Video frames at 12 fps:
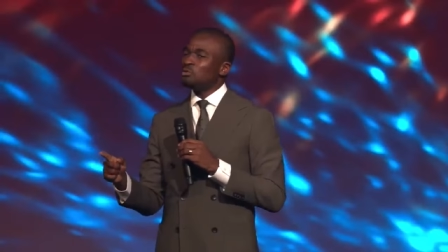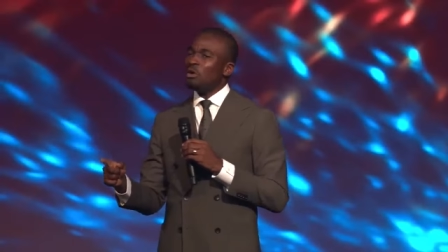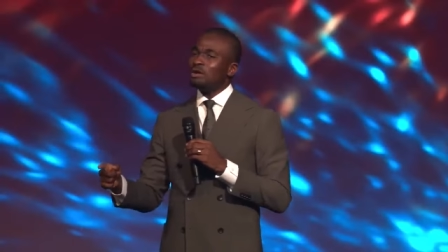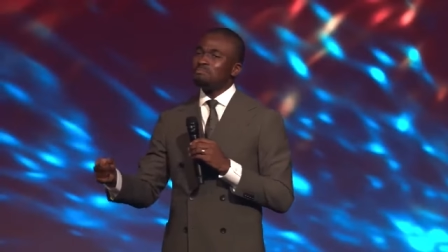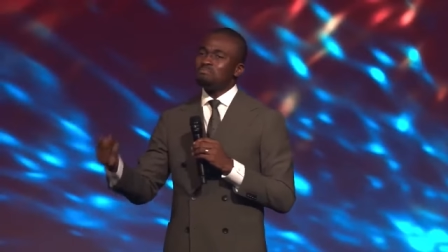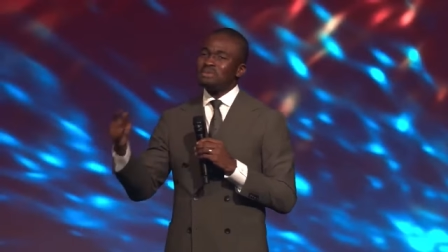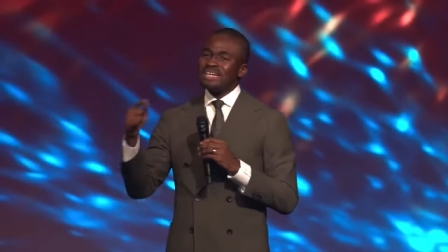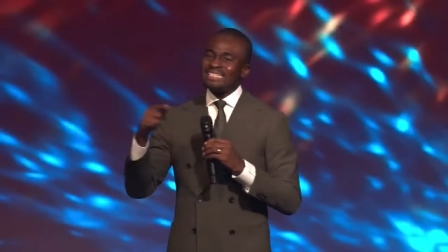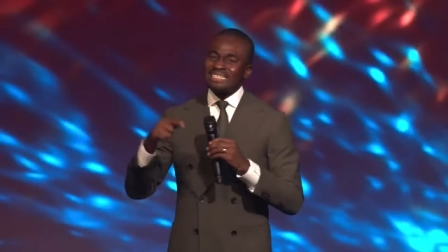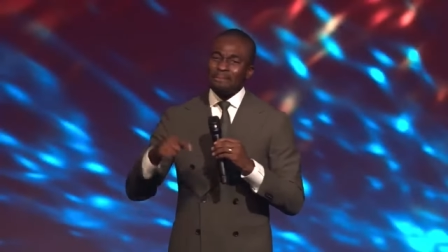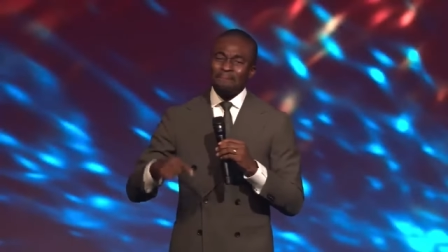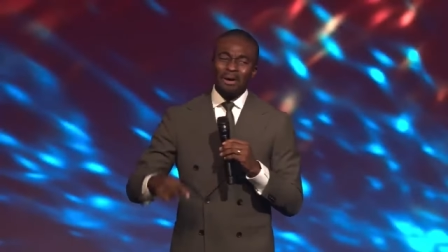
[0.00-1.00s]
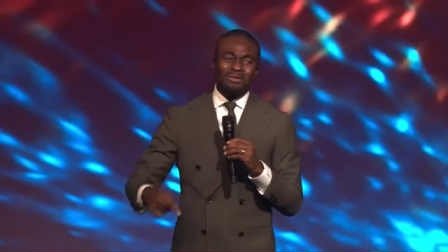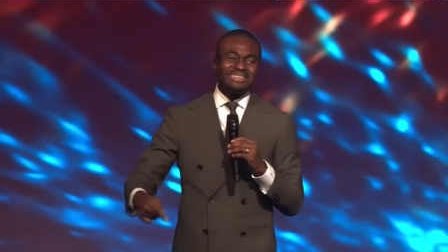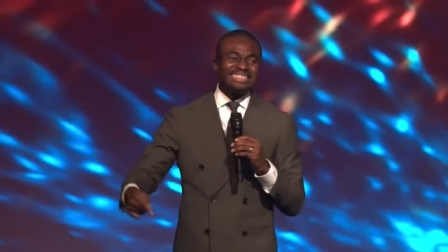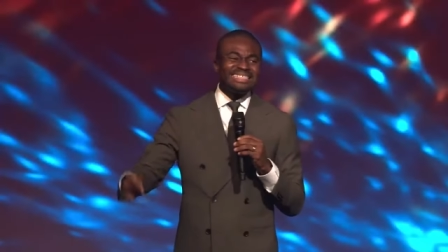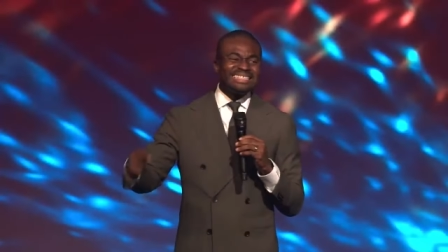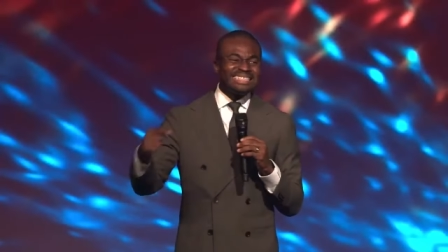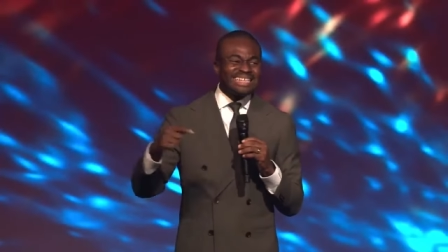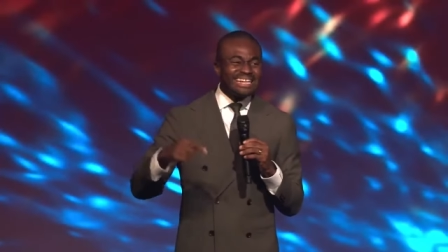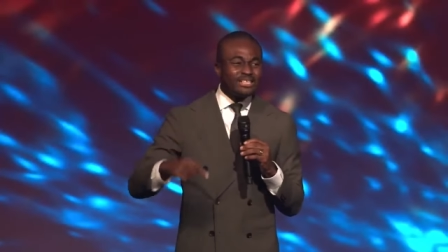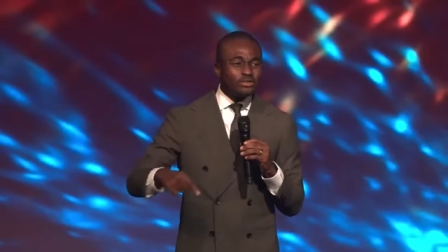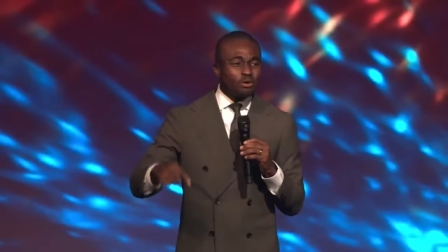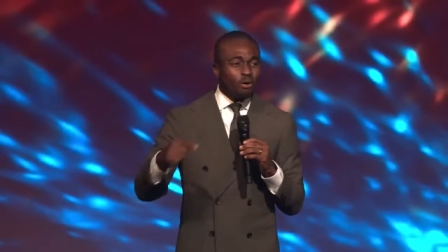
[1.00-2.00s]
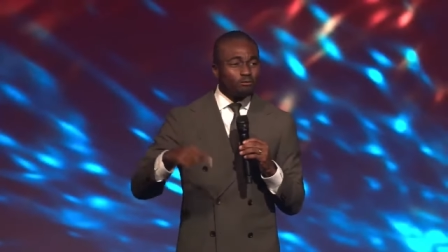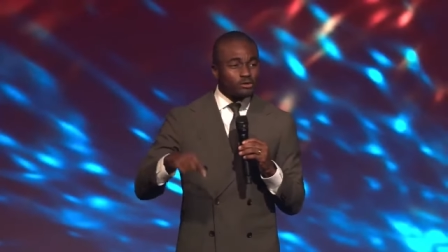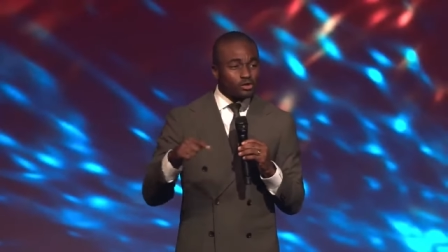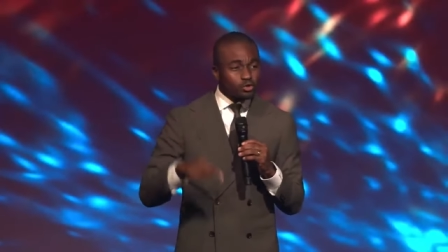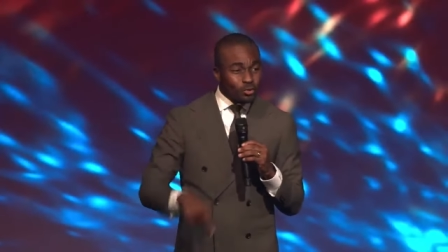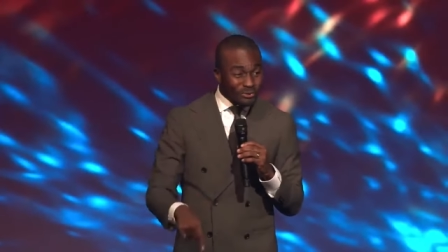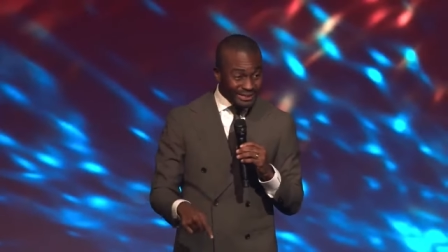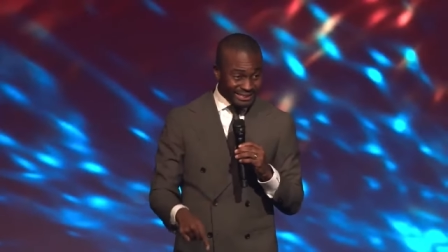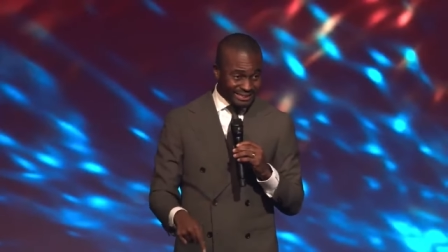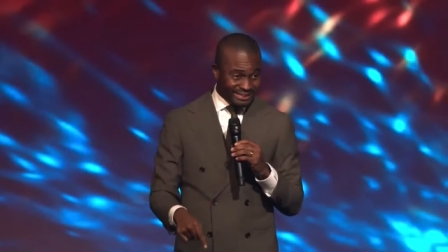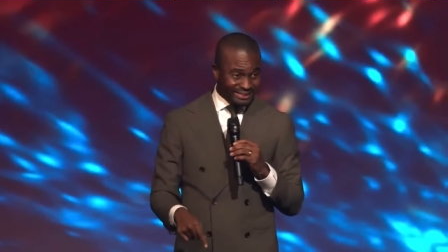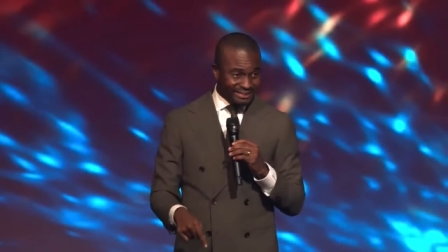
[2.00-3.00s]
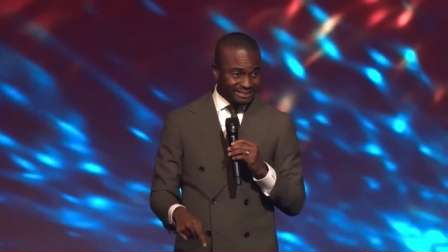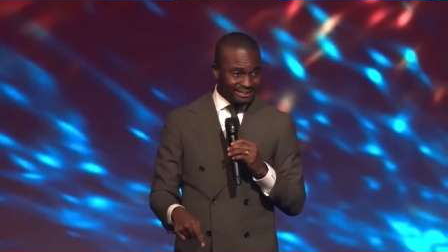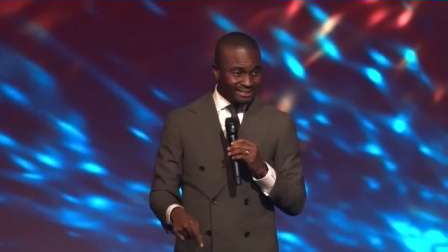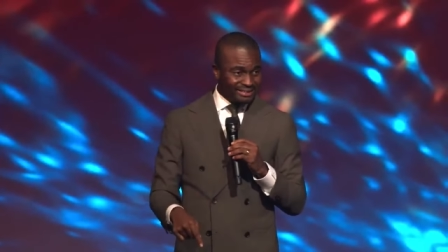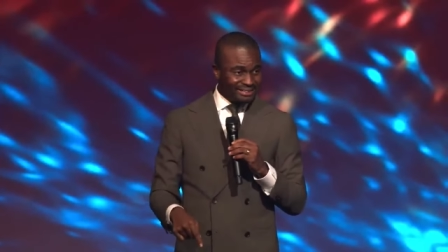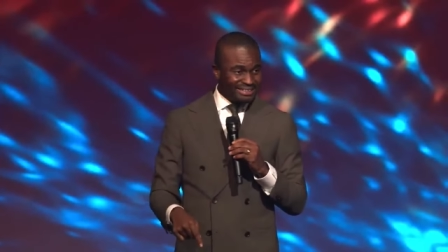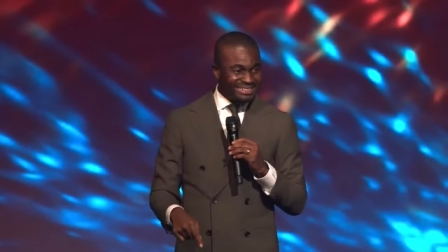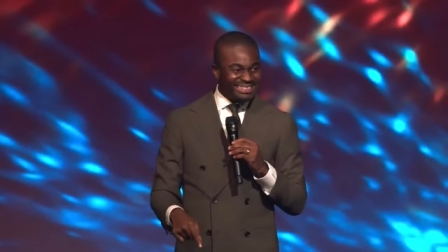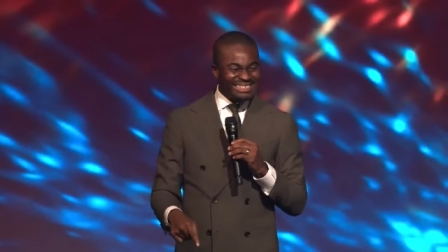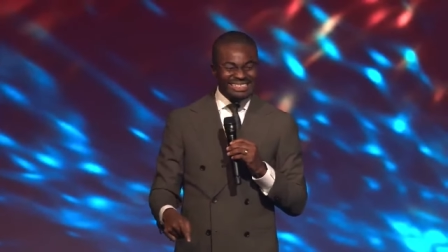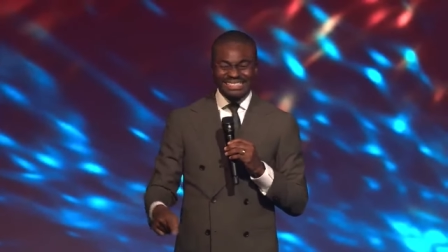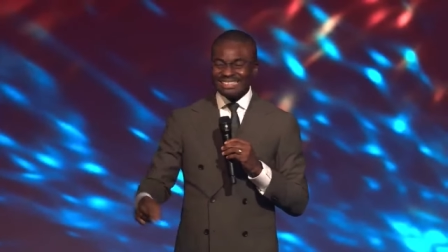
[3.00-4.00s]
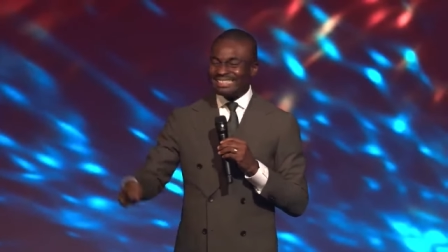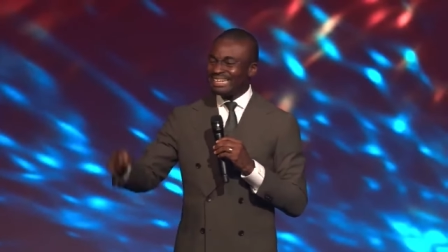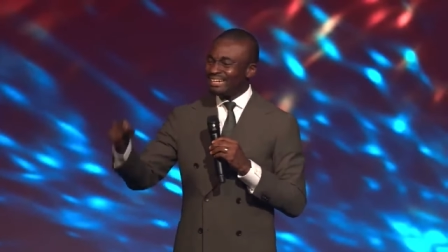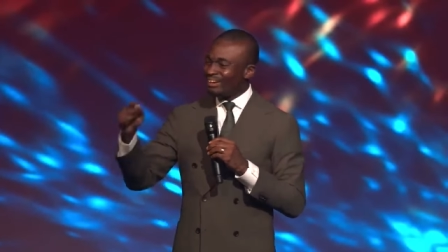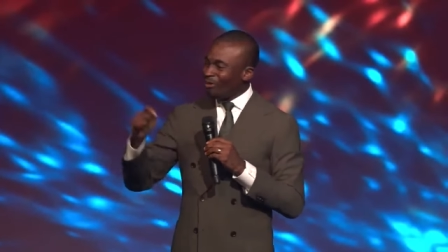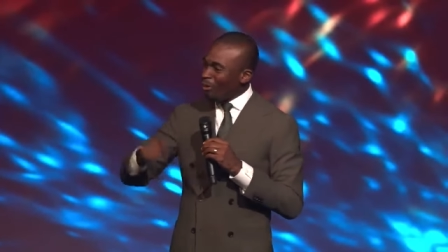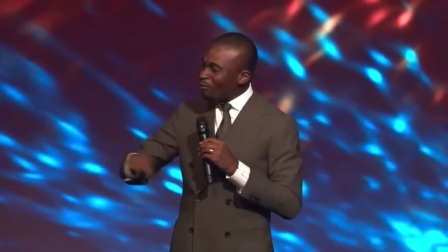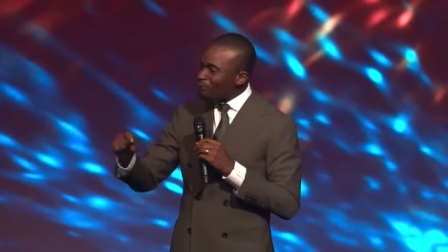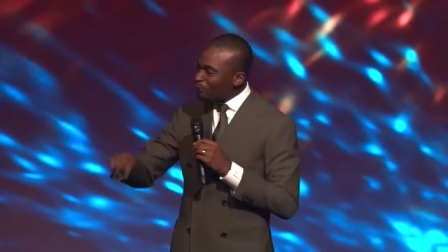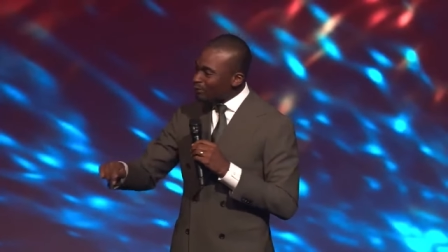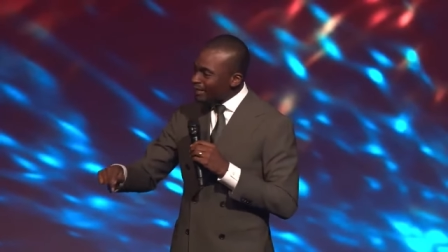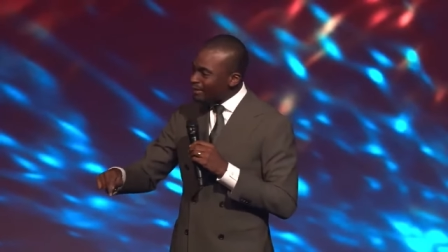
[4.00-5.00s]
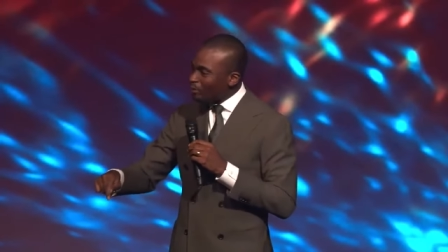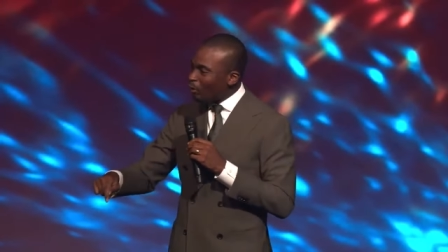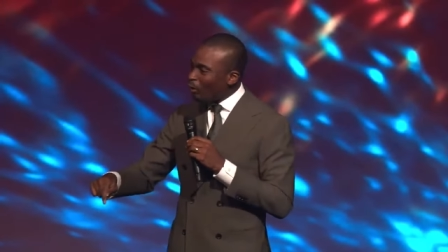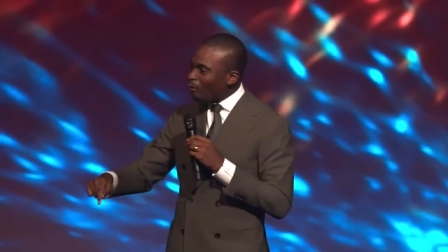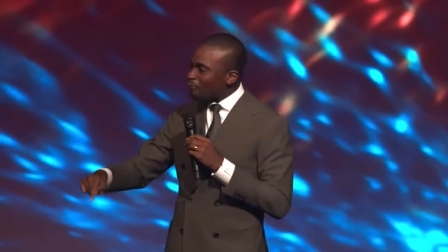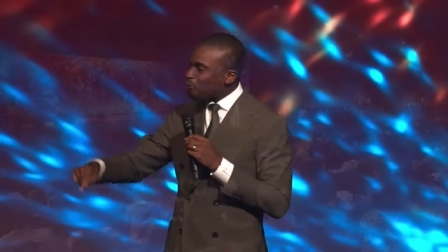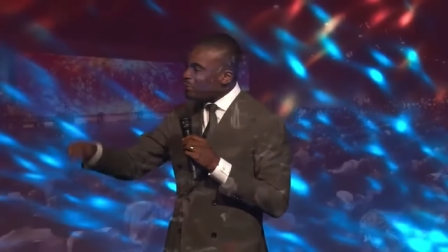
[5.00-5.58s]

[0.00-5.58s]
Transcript: what brings about a change of story is the offering of